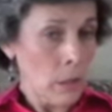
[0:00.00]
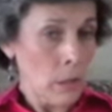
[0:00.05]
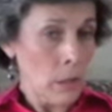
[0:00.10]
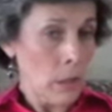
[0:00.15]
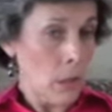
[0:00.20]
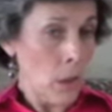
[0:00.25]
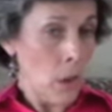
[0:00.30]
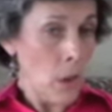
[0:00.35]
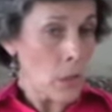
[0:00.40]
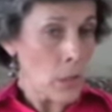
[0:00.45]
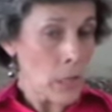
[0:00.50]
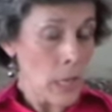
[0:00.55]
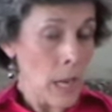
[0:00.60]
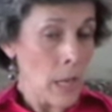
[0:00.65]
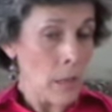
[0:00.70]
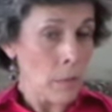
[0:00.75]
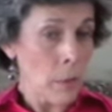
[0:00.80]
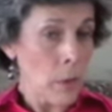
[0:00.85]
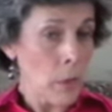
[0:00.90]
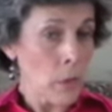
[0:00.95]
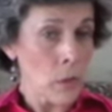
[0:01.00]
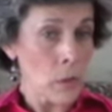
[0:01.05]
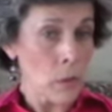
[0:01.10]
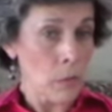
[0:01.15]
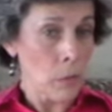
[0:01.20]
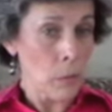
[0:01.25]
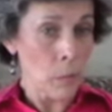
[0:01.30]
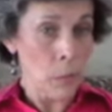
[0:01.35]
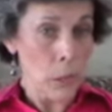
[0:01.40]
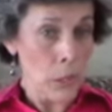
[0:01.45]
the last outpost
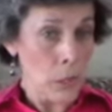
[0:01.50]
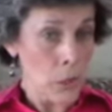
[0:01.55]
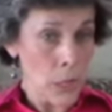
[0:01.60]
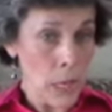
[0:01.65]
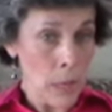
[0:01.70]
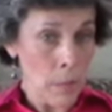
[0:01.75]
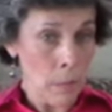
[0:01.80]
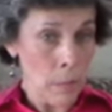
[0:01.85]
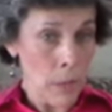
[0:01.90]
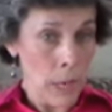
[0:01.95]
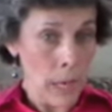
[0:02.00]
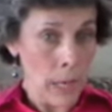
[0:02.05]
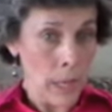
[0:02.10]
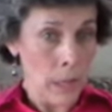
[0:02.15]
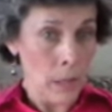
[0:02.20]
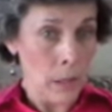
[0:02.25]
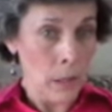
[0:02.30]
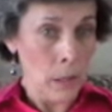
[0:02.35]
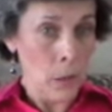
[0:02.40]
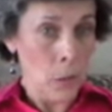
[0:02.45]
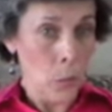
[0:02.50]
of the British Empire,